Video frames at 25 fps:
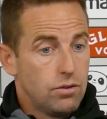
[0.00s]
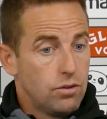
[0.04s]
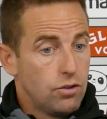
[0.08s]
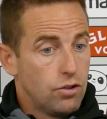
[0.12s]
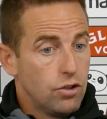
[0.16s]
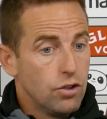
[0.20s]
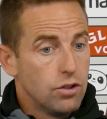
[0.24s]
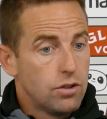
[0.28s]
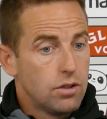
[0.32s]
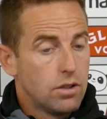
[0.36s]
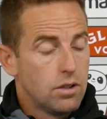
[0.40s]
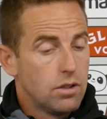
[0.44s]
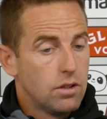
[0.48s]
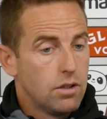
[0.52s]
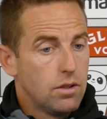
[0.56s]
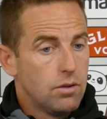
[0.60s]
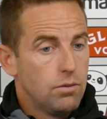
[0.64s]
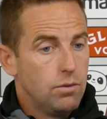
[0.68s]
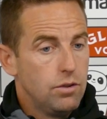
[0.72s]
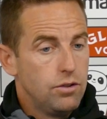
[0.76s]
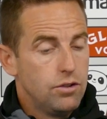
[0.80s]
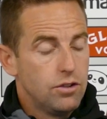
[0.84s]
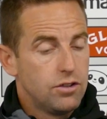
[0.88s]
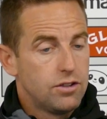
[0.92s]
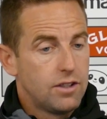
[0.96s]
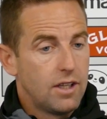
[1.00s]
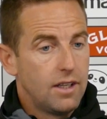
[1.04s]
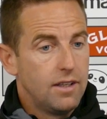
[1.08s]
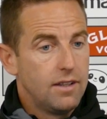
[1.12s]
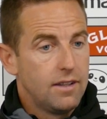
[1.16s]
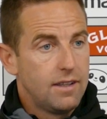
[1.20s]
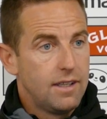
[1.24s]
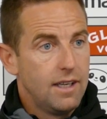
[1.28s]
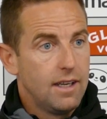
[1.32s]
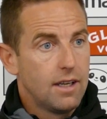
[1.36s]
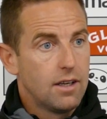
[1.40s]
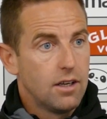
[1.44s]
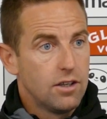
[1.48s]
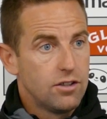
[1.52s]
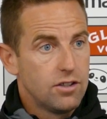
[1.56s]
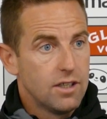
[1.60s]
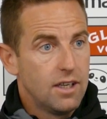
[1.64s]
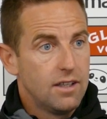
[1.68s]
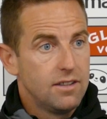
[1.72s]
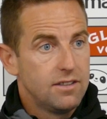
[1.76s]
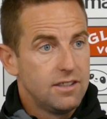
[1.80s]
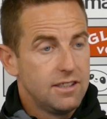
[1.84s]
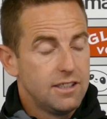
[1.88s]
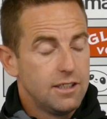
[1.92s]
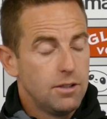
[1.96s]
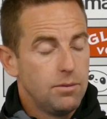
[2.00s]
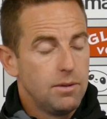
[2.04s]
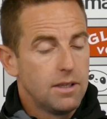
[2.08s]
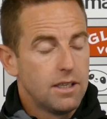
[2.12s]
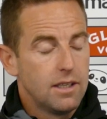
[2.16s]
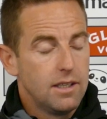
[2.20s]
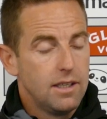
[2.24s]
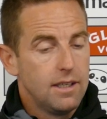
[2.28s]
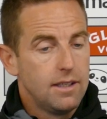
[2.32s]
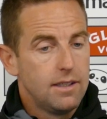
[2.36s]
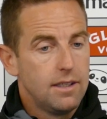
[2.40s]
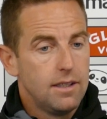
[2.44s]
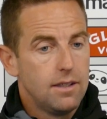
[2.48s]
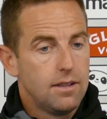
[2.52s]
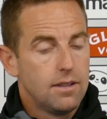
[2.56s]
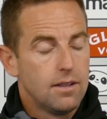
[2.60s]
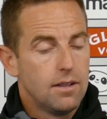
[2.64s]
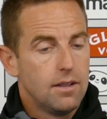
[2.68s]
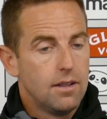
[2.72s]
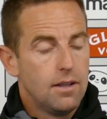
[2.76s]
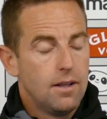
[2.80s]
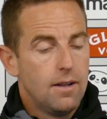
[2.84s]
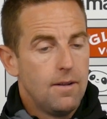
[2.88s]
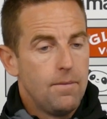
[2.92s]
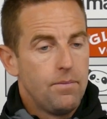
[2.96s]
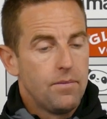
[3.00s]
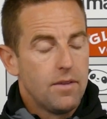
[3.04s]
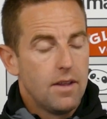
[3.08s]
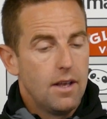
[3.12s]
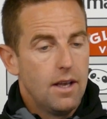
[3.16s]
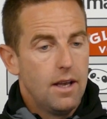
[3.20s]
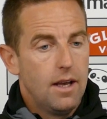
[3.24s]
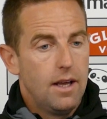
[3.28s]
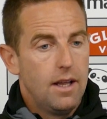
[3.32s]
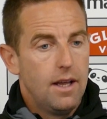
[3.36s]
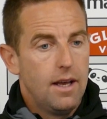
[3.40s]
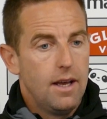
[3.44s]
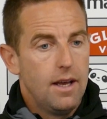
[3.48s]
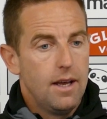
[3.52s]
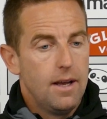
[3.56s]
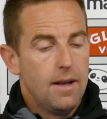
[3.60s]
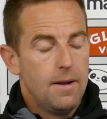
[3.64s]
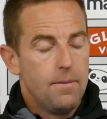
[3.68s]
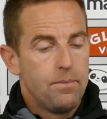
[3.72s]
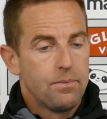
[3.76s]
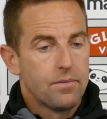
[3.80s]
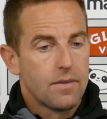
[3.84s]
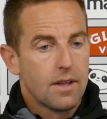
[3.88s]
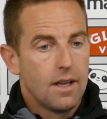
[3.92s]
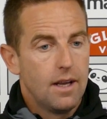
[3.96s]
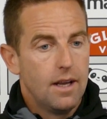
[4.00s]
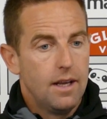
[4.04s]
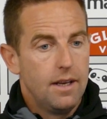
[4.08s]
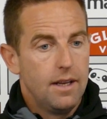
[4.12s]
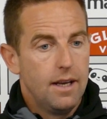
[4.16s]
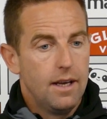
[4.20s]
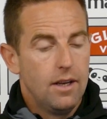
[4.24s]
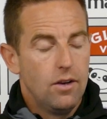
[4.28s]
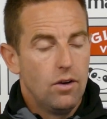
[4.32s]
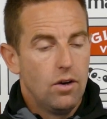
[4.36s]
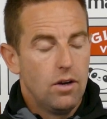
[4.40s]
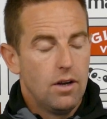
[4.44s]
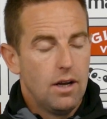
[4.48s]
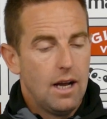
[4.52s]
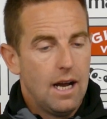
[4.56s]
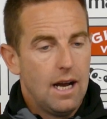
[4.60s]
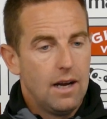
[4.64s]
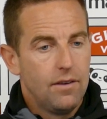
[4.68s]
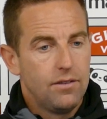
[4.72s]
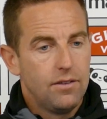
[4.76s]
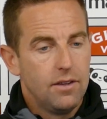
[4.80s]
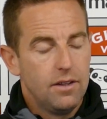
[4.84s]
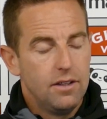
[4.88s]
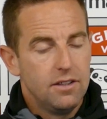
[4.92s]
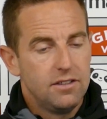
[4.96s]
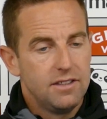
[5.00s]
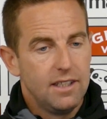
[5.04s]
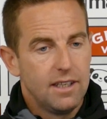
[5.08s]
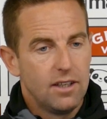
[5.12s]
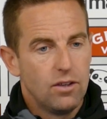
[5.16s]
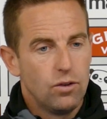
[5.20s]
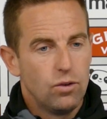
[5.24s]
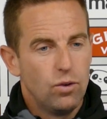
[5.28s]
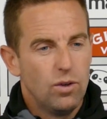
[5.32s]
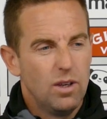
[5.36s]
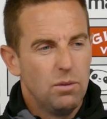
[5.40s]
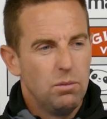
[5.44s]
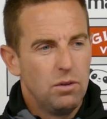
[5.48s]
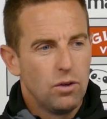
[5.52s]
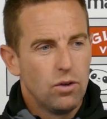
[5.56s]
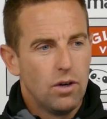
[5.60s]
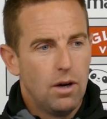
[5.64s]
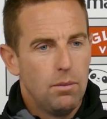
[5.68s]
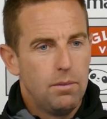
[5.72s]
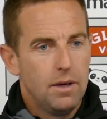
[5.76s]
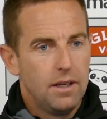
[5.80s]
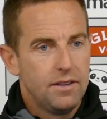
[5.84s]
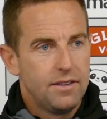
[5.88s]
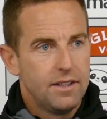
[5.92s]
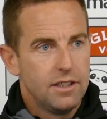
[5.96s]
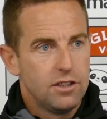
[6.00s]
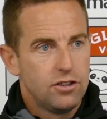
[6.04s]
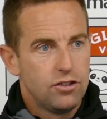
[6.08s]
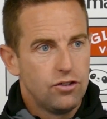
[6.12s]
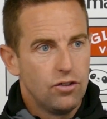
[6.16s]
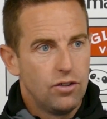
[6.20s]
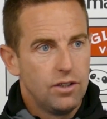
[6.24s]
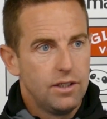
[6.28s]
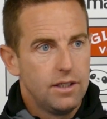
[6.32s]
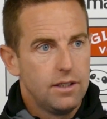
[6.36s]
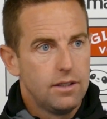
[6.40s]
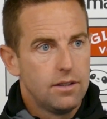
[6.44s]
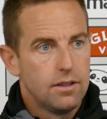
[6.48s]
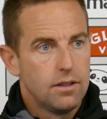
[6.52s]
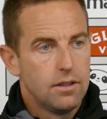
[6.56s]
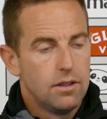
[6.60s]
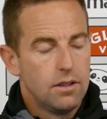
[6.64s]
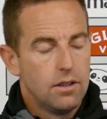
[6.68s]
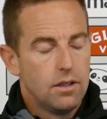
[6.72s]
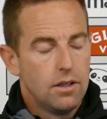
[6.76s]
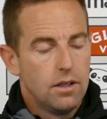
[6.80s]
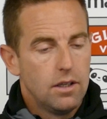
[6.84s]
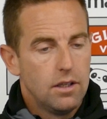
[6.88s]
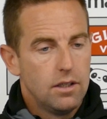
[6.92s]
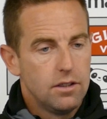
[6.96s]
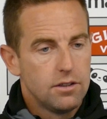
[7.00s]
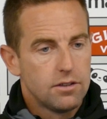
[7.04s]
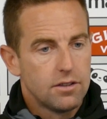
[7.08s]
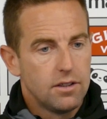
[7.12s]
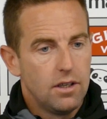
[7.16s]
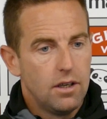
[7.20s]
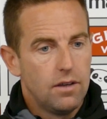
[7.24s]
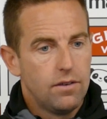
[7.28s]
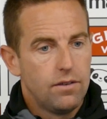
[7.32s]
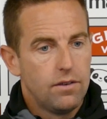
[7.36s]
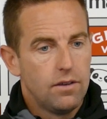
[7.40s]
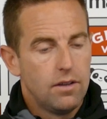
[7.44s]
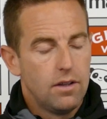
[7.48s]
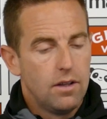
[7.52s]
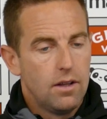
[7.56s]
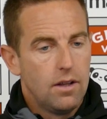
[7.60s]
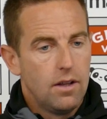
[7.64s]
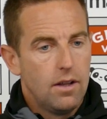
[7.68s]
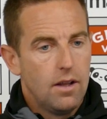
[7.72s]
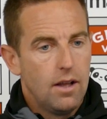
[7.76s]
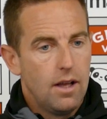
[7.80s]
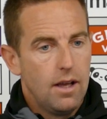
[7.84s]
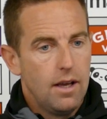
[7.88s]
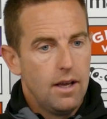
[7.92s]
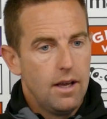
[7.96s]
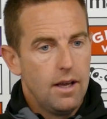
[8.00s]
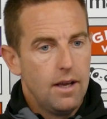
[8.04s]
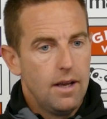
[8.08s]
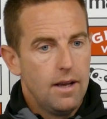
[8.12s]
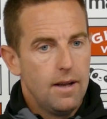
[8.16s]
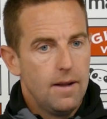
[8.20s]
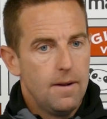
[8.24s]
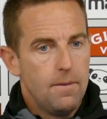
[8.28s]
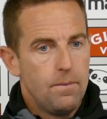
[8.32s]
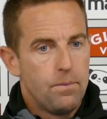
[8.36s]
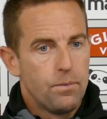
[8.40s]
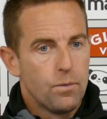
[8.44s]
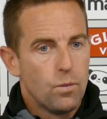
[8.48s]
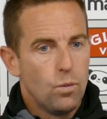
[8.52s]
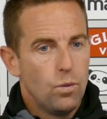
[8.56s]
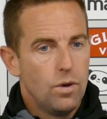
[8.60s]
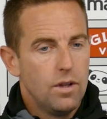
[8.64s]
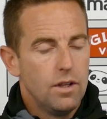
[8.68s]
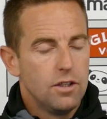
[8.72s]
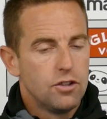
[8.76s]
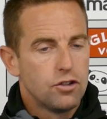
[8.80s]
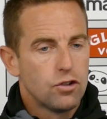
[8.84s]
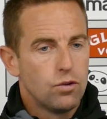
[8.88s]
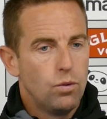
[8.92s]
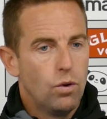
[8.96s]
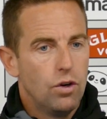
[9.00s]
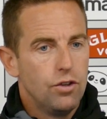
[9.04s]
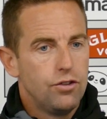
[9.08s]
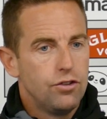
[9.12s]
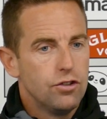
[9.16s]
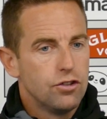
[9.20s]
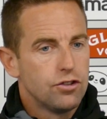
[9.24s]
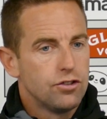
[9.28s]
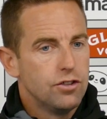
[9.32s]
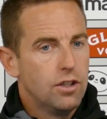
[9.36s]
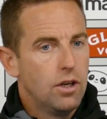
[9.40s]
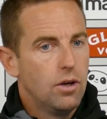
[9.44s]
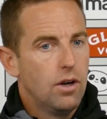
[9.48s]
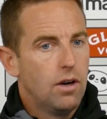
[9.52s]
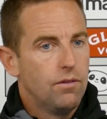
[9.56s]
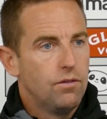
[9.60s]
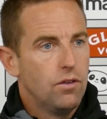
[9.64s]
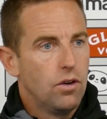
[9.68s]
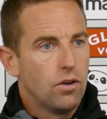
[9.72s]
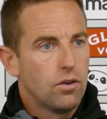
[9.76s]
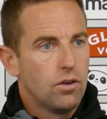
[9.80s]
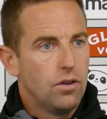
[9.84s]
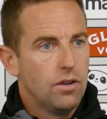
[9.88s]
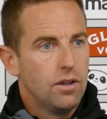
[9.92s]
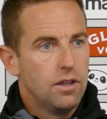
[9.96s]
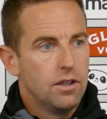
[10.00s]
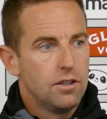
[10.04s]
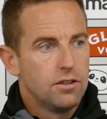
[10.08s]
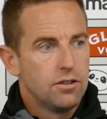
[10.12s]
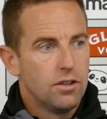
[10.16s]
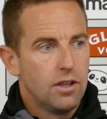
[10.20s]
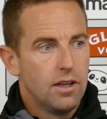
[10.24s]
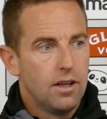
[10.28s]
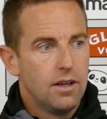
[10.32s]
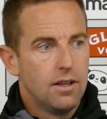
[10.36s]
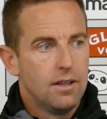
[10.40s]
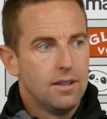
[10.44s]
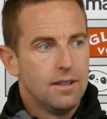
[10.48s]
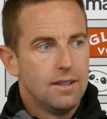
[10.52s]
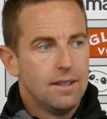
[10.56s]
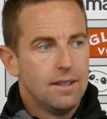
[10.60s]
good. We just didn't take our chances that we created. And then after the second goal, we got a bit disjointed and stuff. With the squad just now, I've not got the sort of